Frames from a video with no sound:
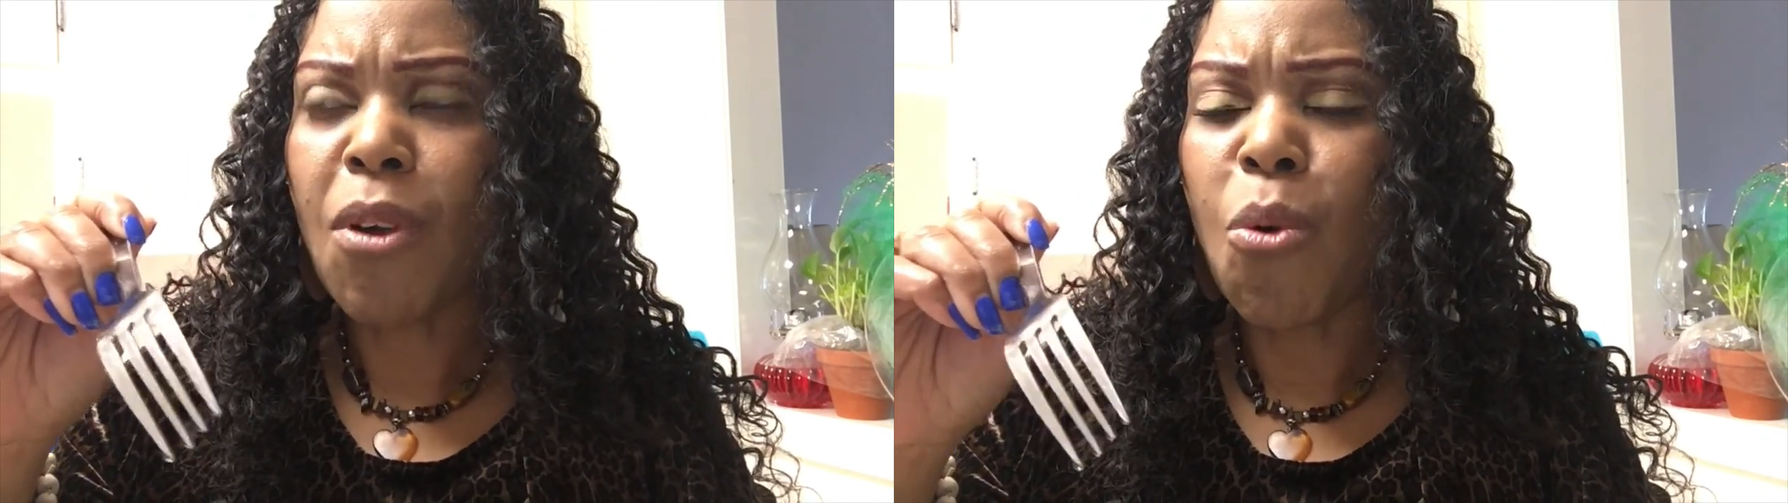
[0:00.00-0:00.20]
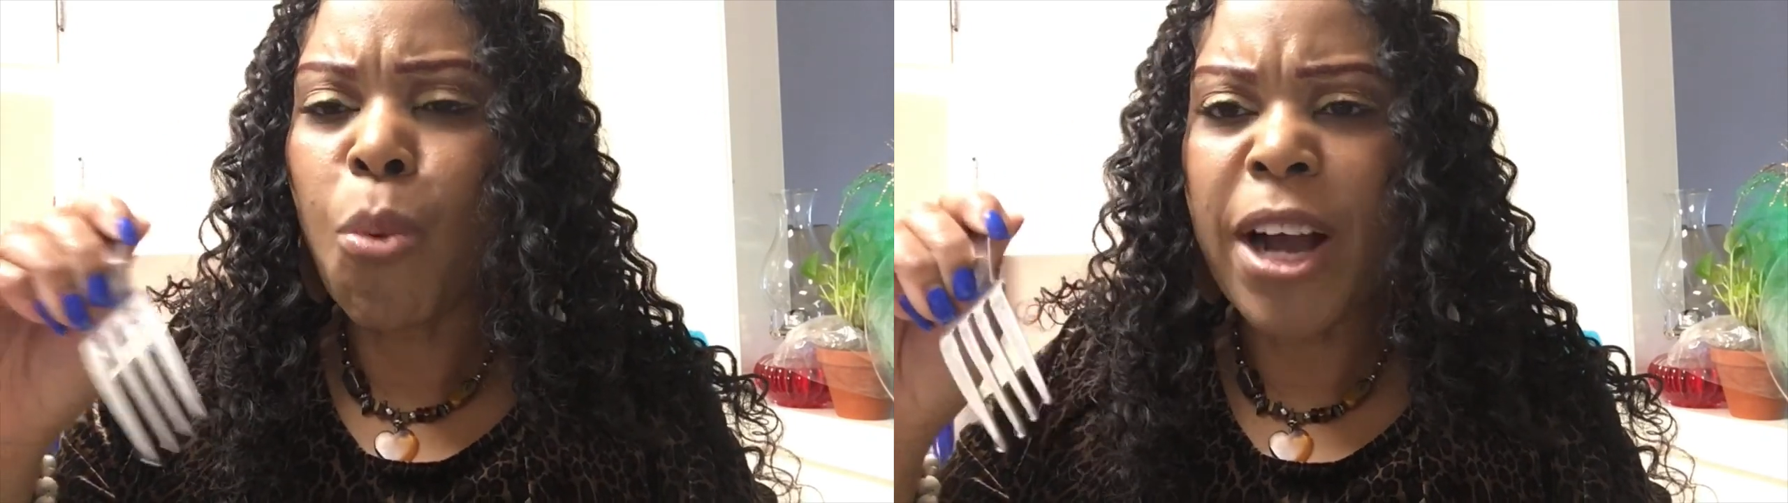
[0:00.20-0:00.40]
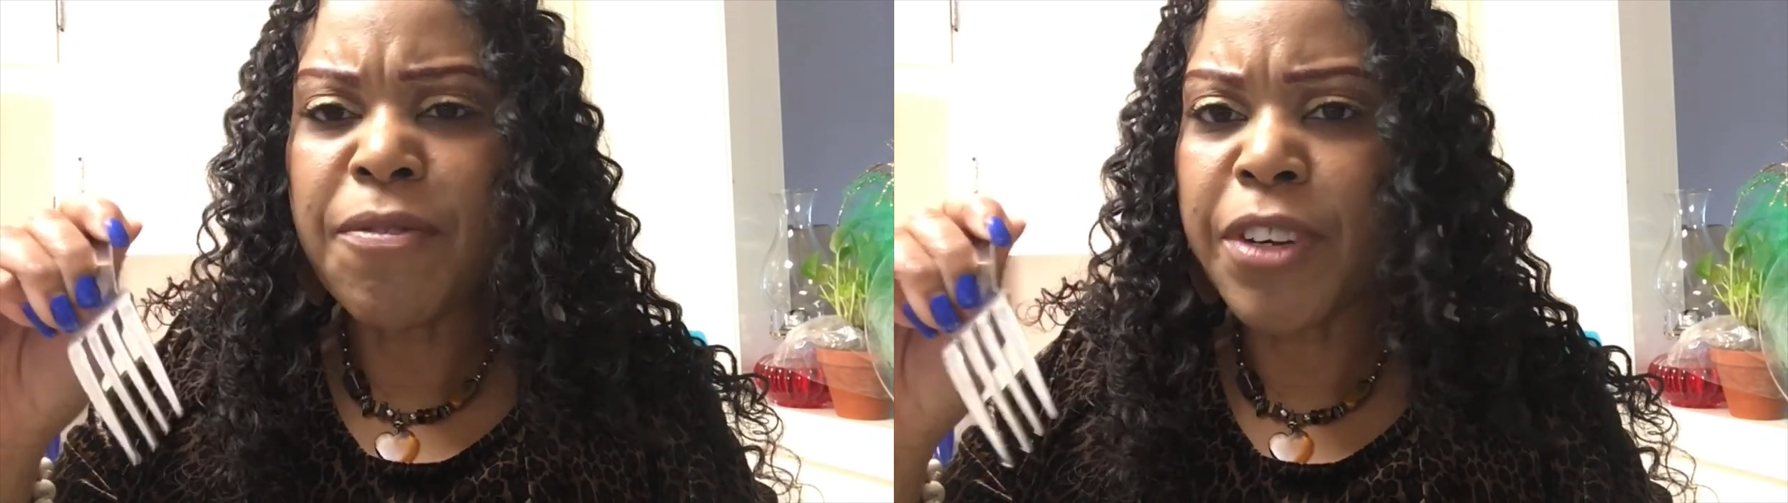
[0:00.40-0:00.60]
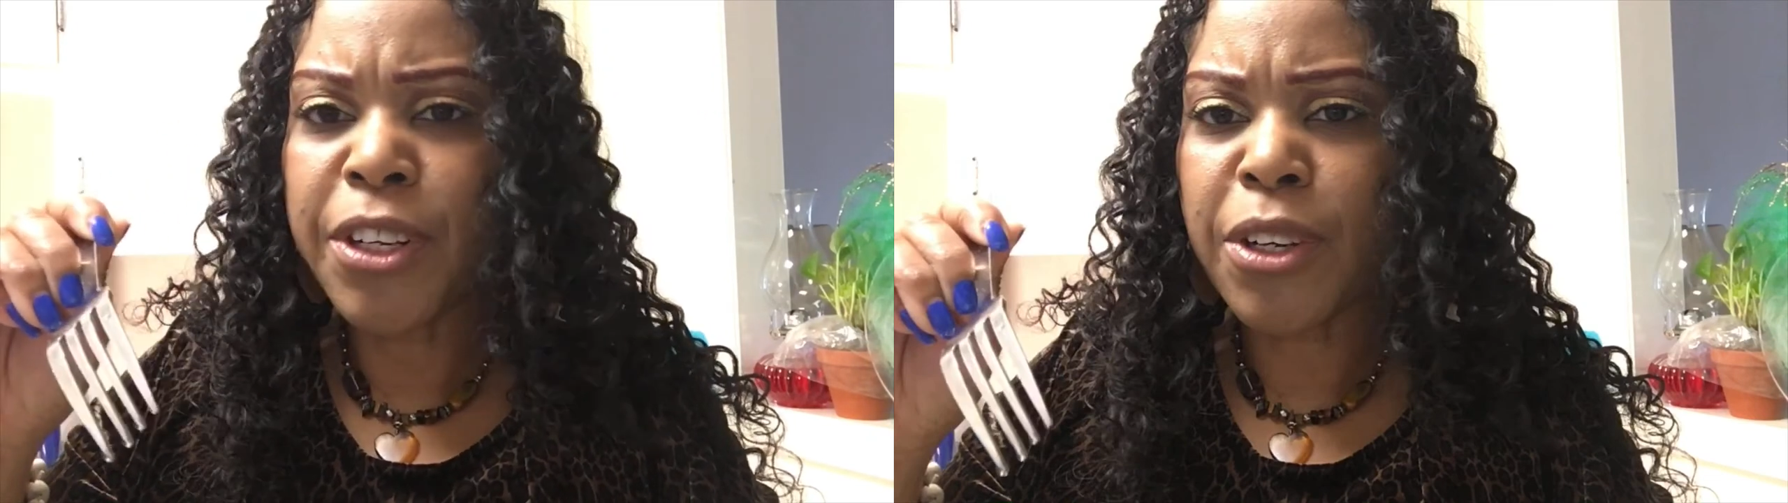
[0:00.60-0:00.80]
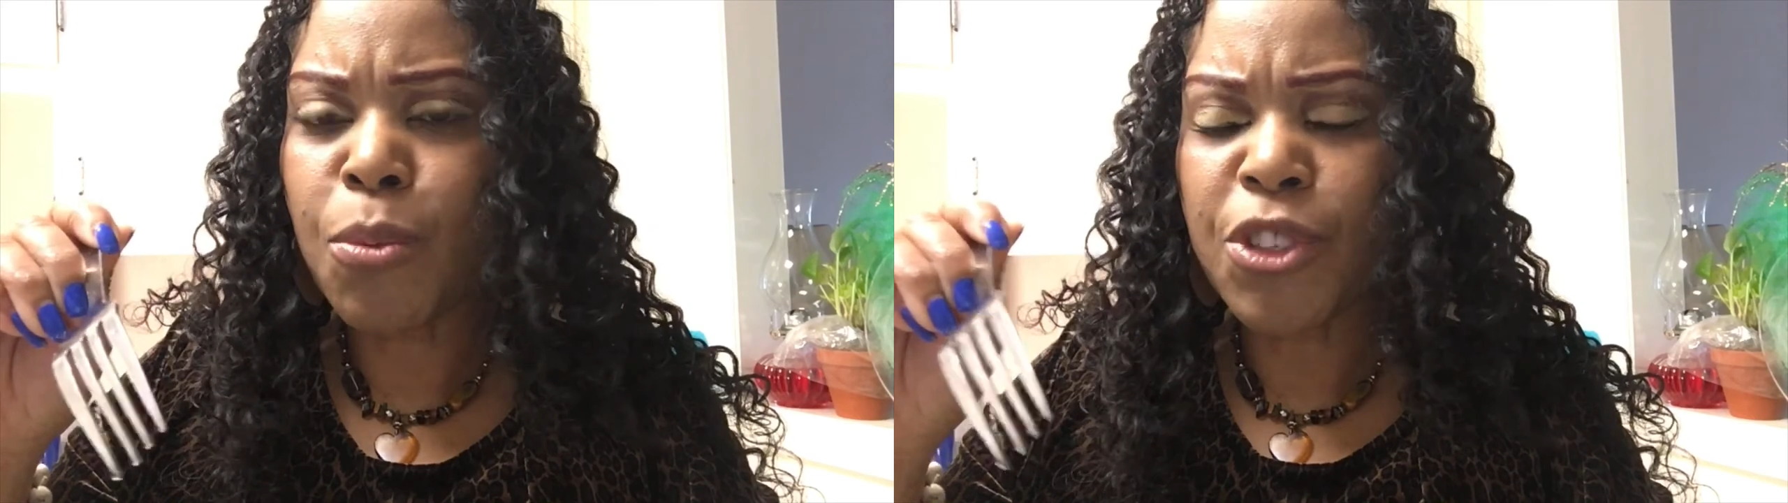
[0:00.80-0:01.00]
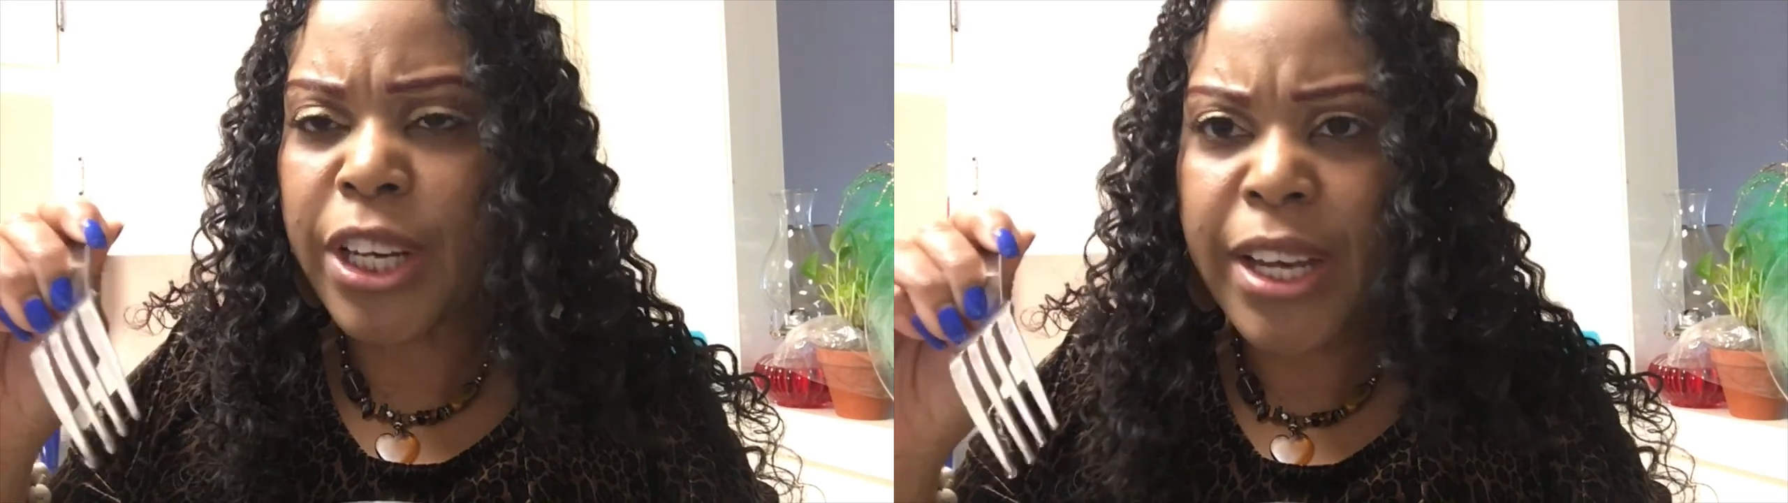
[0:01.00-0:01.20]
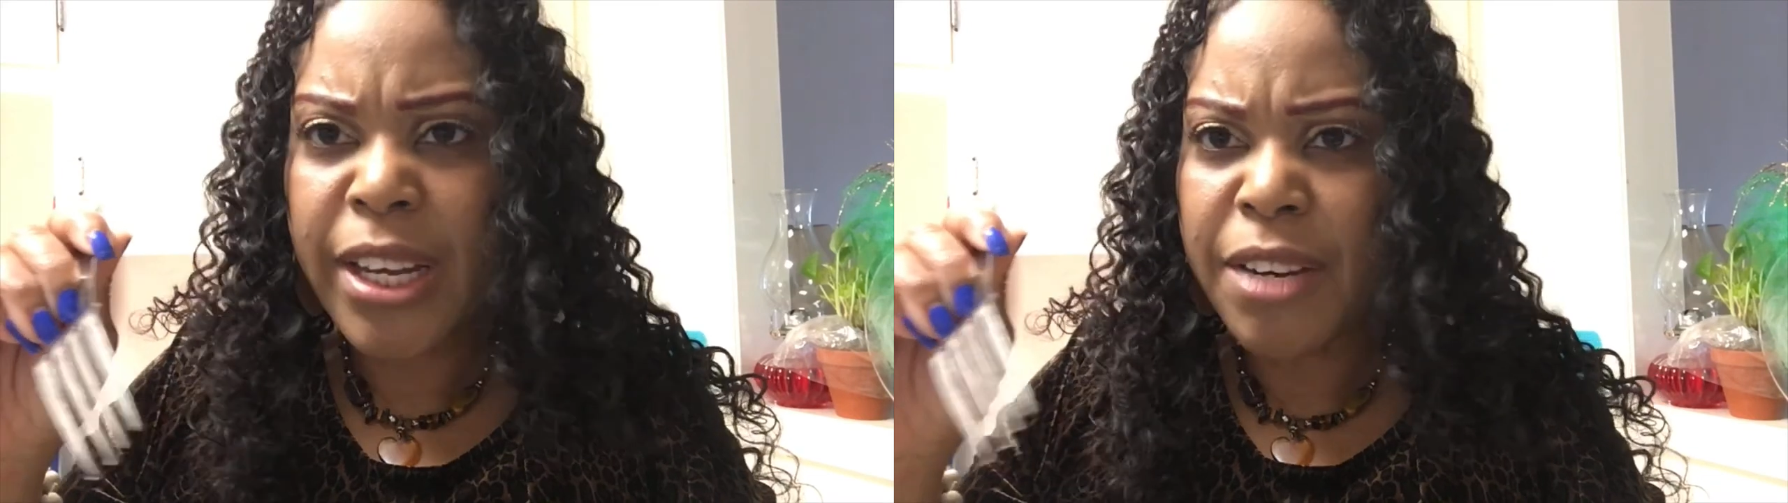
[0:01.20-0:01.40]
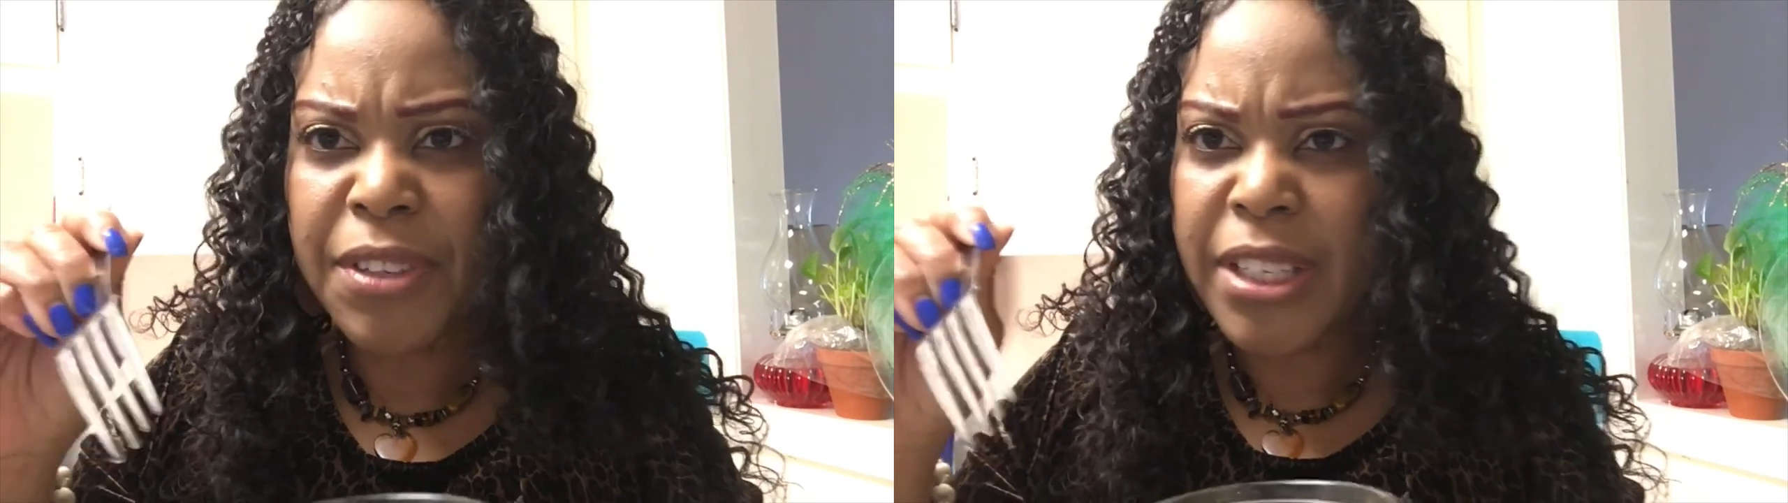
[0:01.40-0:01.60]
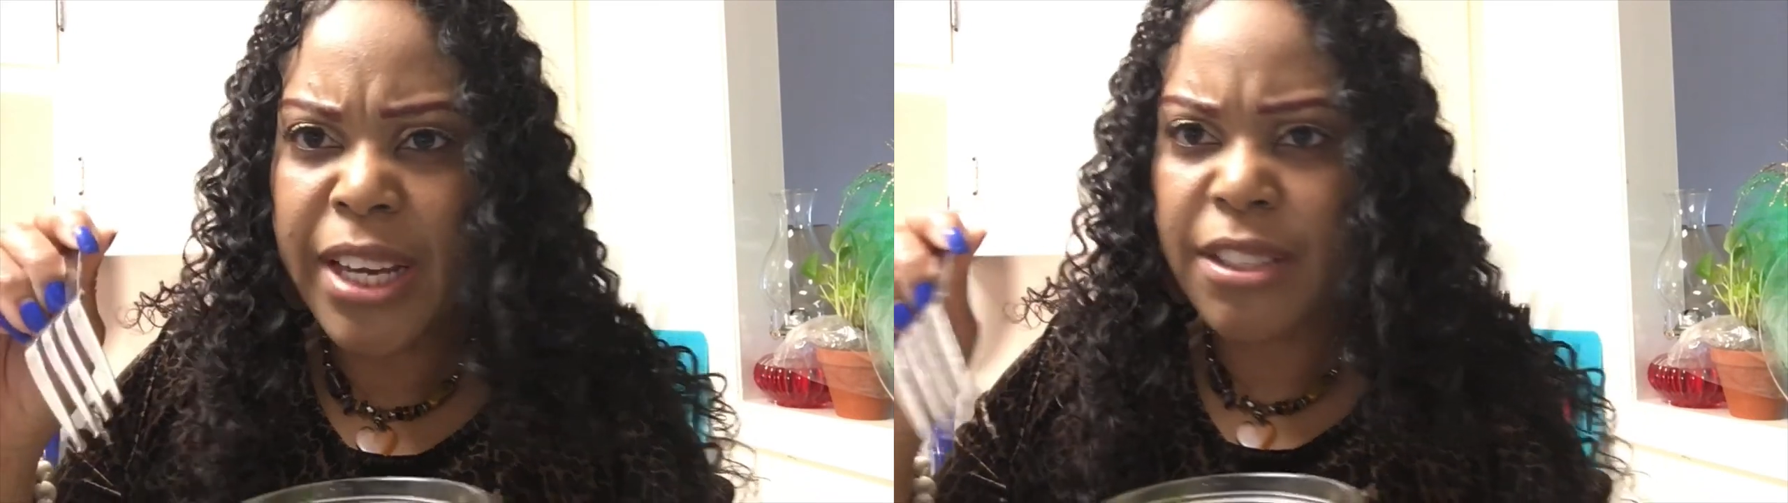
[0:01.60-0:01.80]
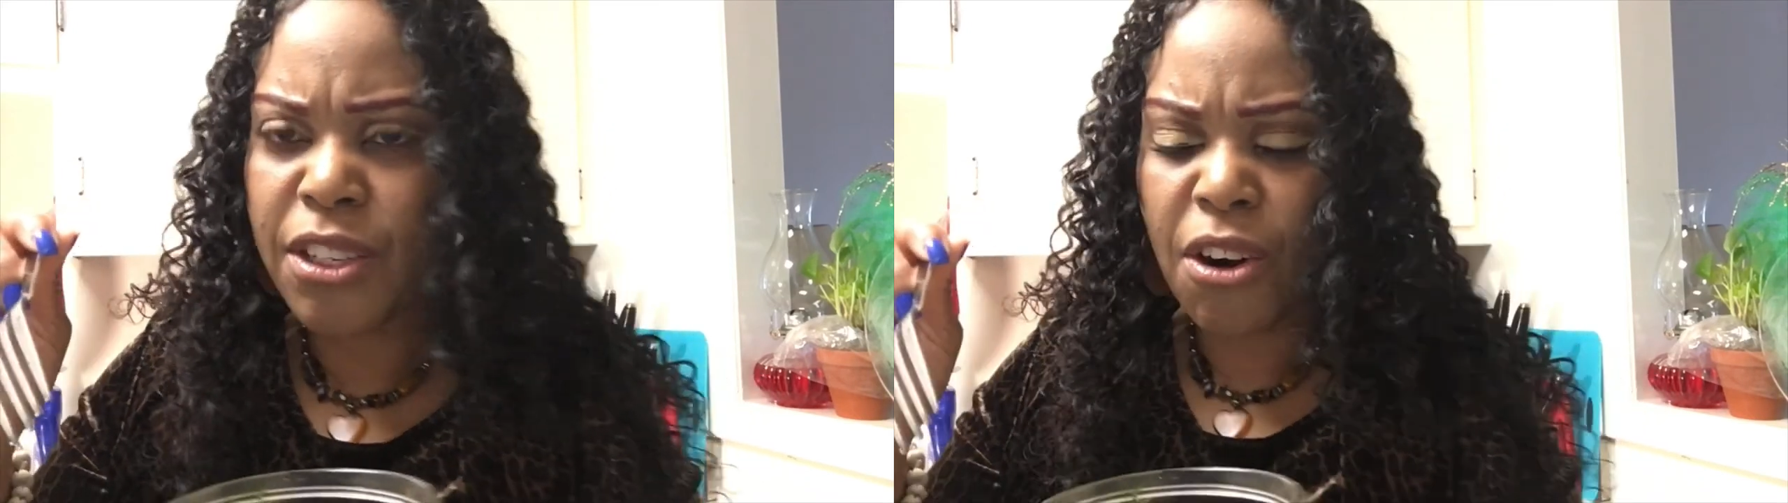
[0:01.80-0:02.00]
white vinegar, which I can't even
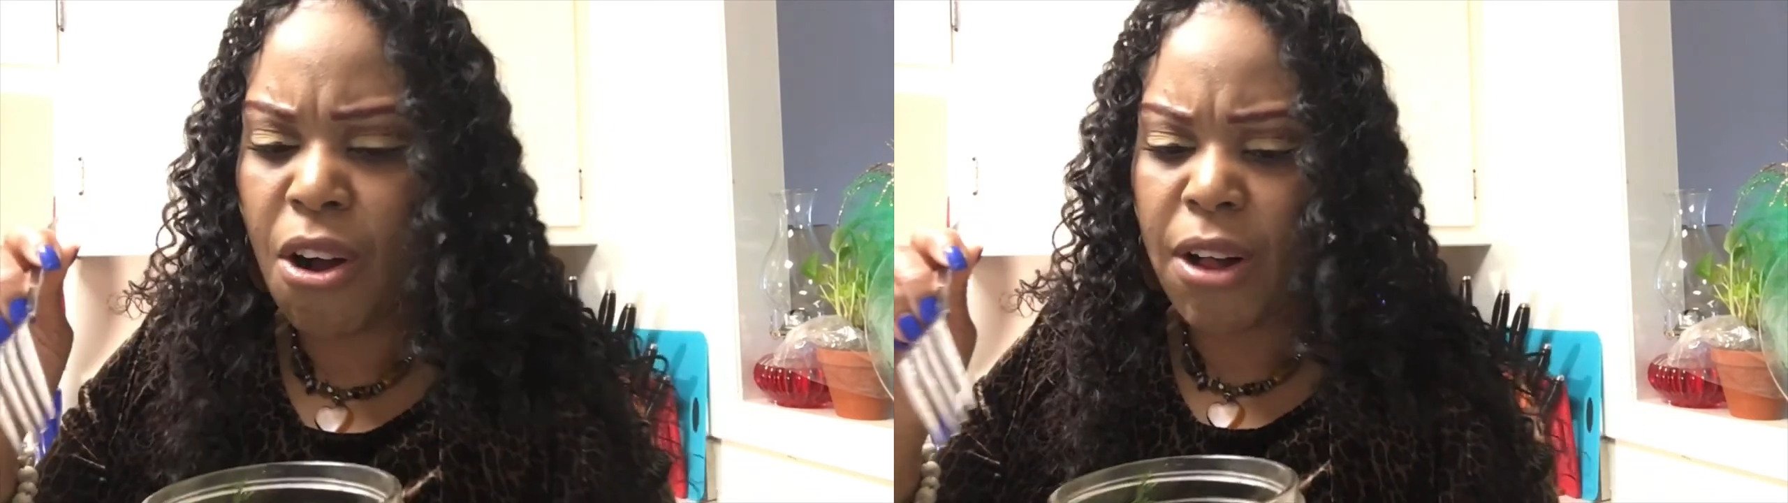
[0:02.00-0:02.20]
taste at all.